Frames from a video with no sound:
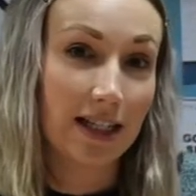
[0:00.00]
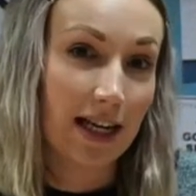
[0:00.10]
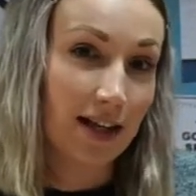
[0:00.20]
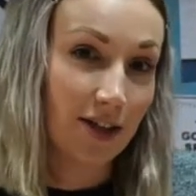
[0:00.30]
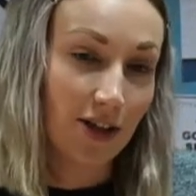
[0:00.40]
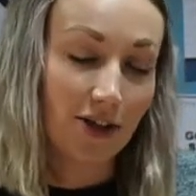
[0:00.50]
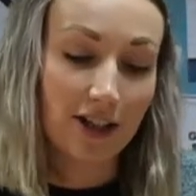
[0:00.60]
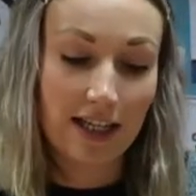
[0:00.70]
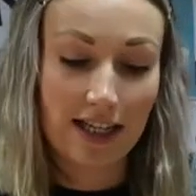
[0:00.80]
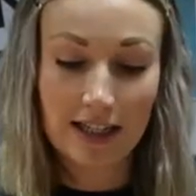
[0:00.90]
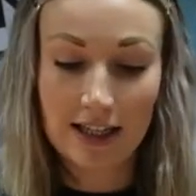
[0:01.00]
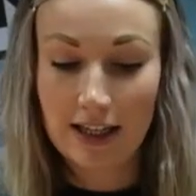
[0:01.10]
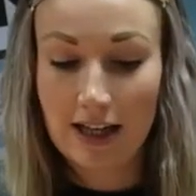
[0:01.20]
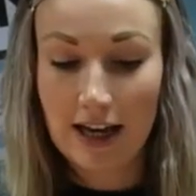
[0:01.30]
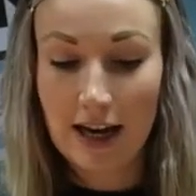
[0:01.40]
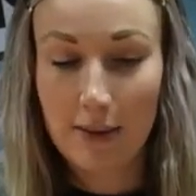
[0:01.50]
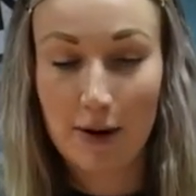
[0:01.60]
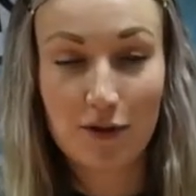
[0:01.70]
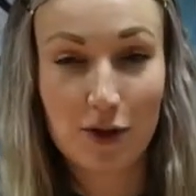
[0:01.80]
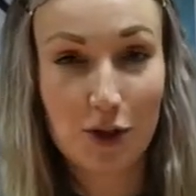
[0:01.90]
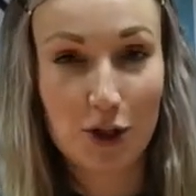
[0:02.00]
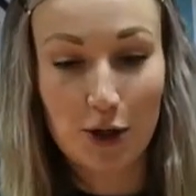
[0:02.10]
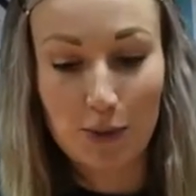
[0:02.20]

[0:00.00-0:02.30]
to get started. I've done 2